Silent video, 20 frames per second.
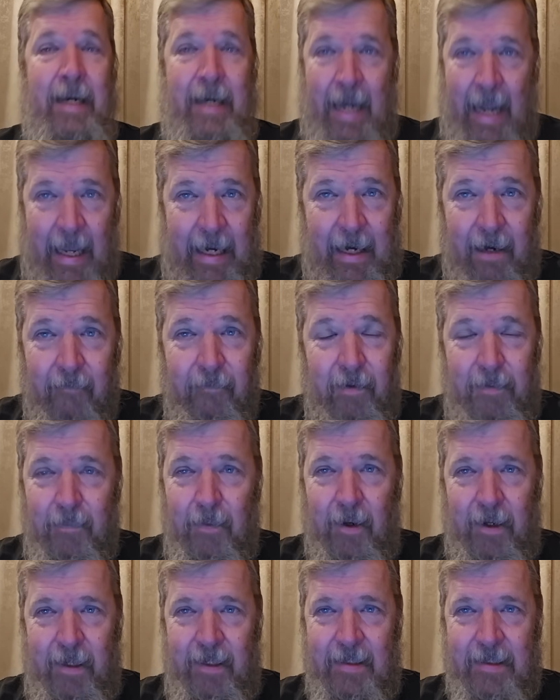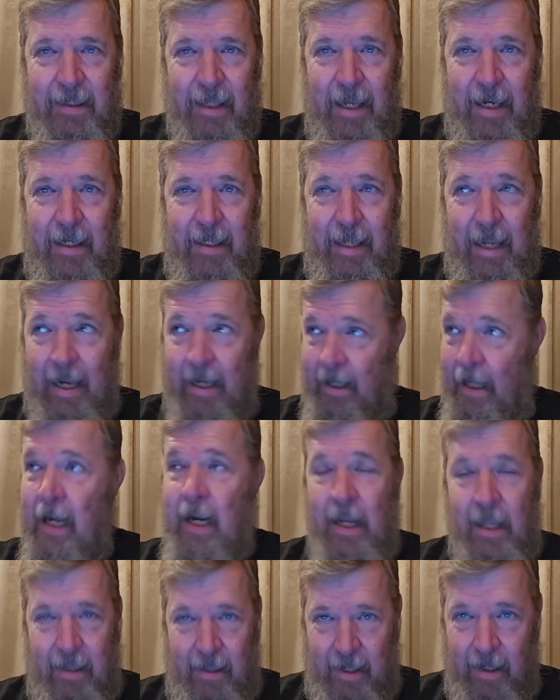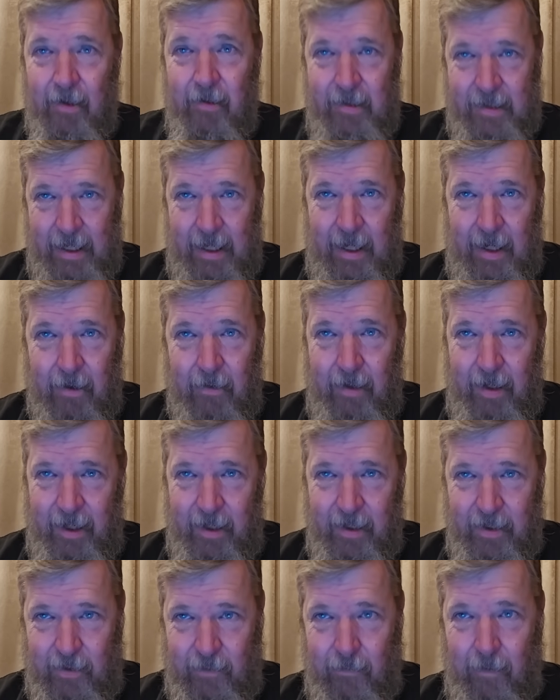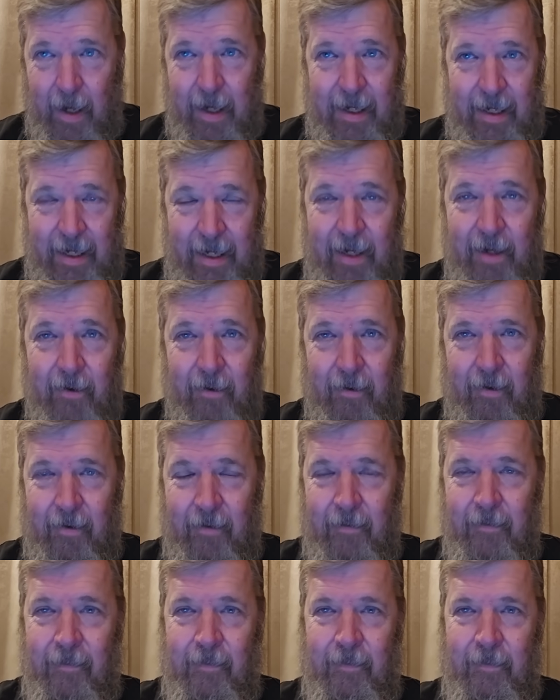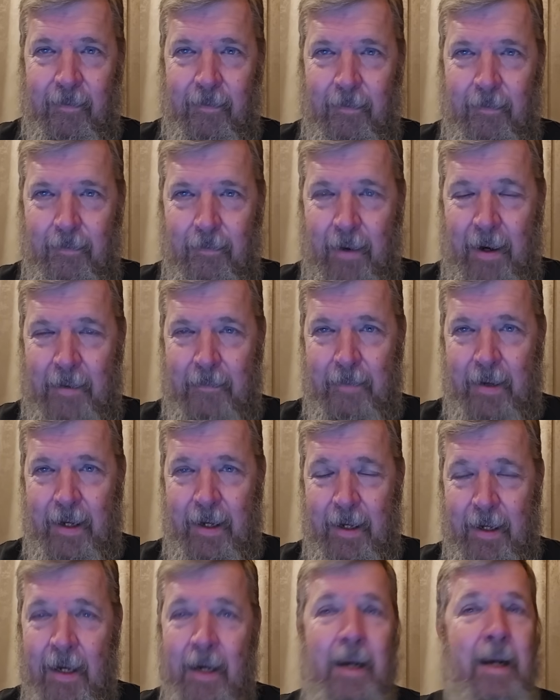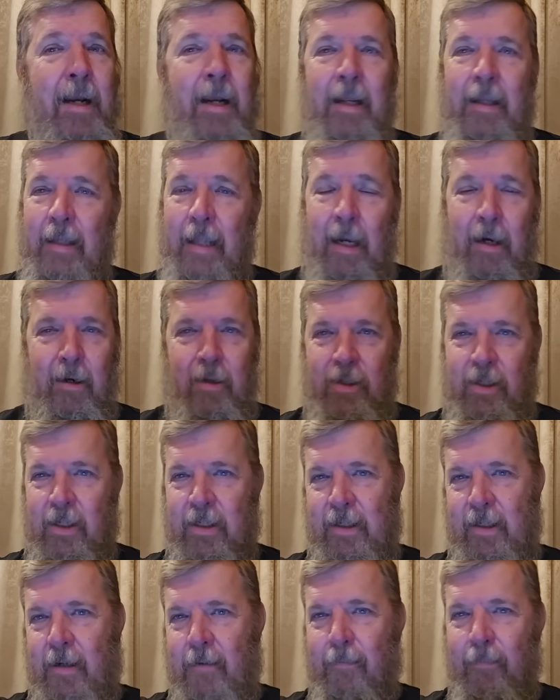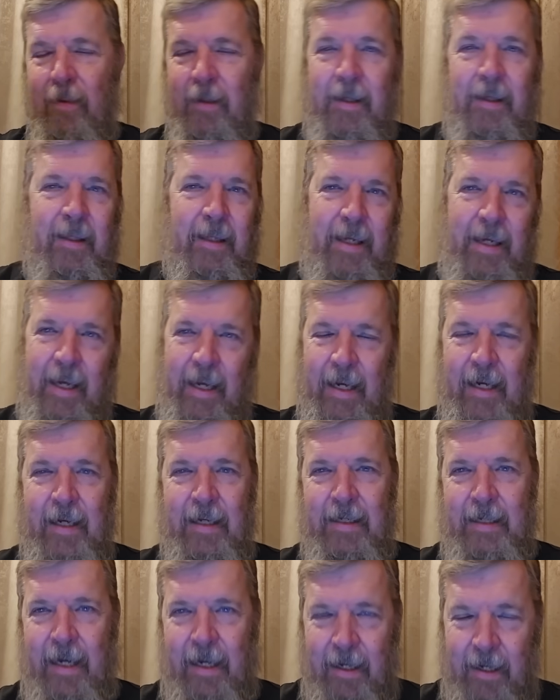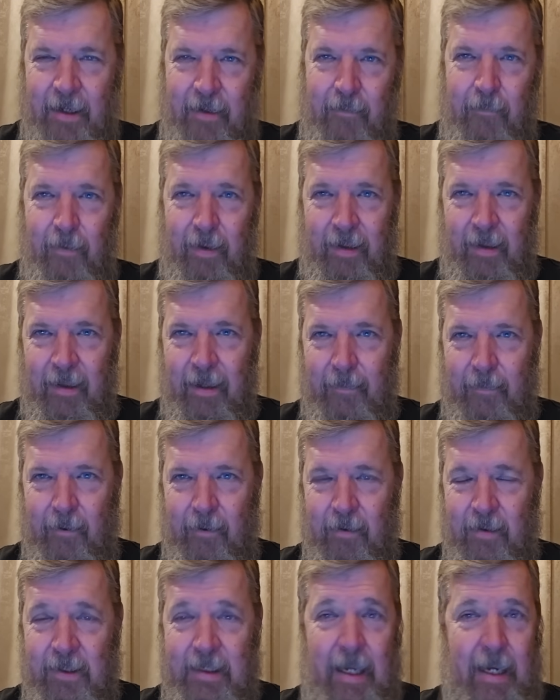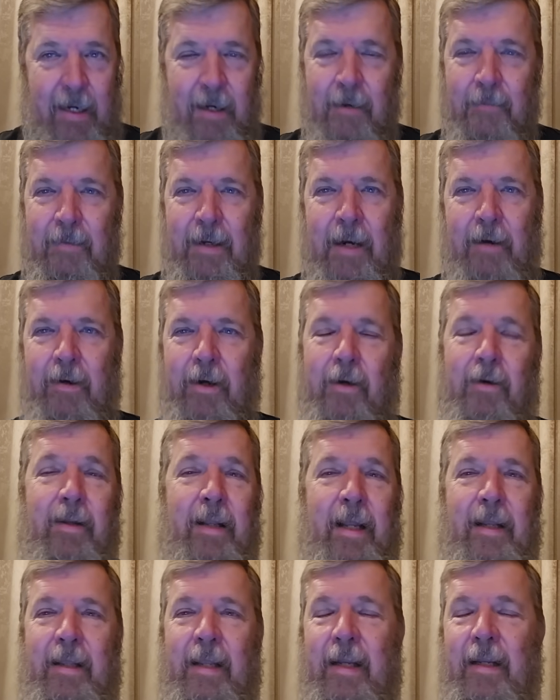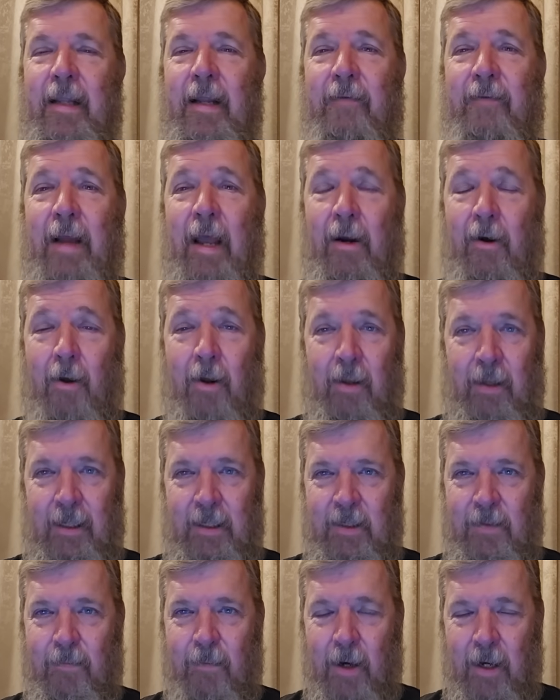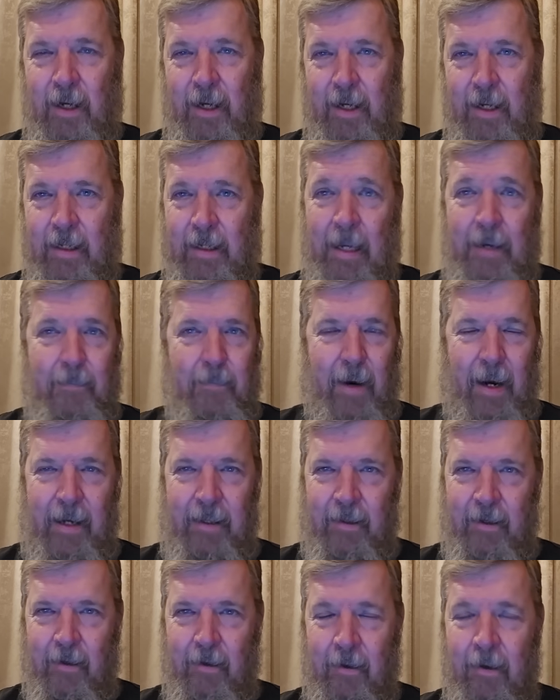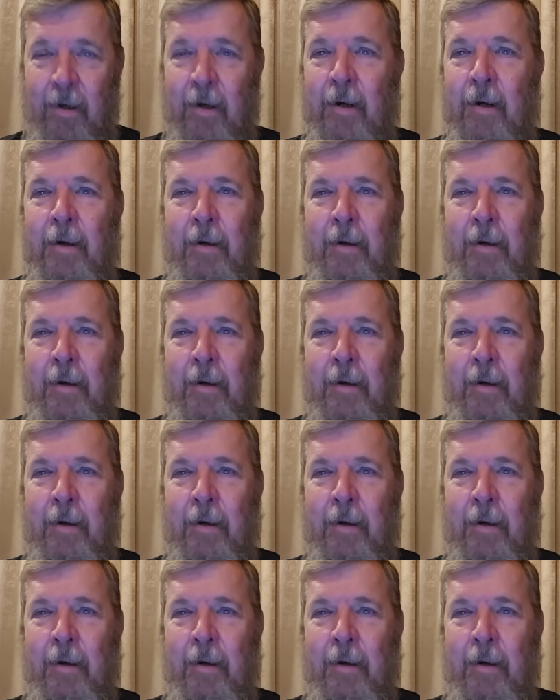Not everybody's like that. There's areas right here by me that are just completely inundated with liberals. They come down here, they think they've got all this money, they buy their